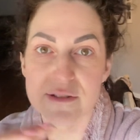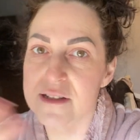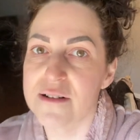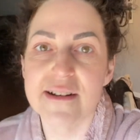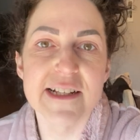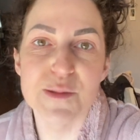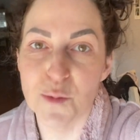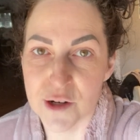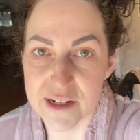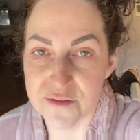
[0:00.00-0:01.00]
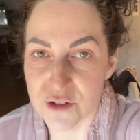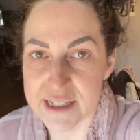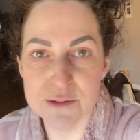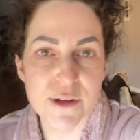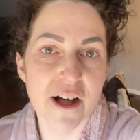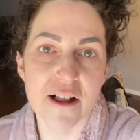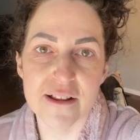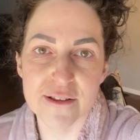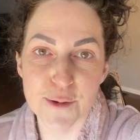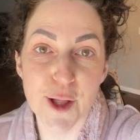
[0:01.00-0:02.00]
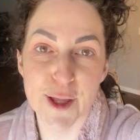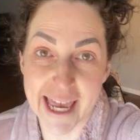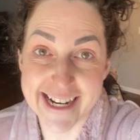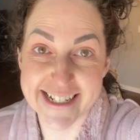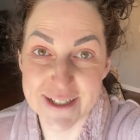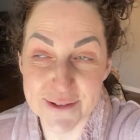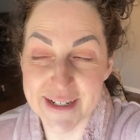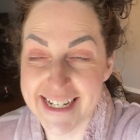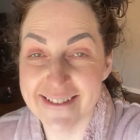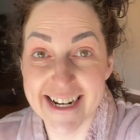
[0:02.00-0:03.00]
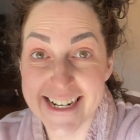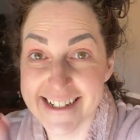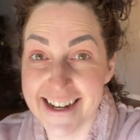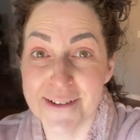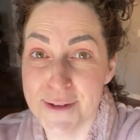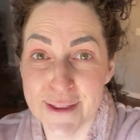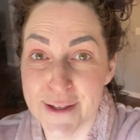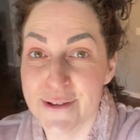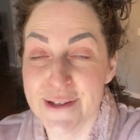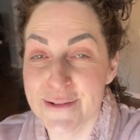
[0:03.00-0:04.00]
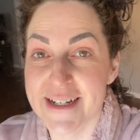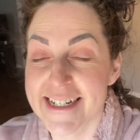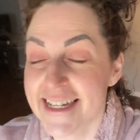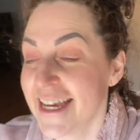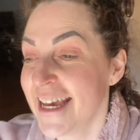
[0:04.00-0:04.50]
So it's morning voice. We all we all get it, don't we? Right? I'm not the only one.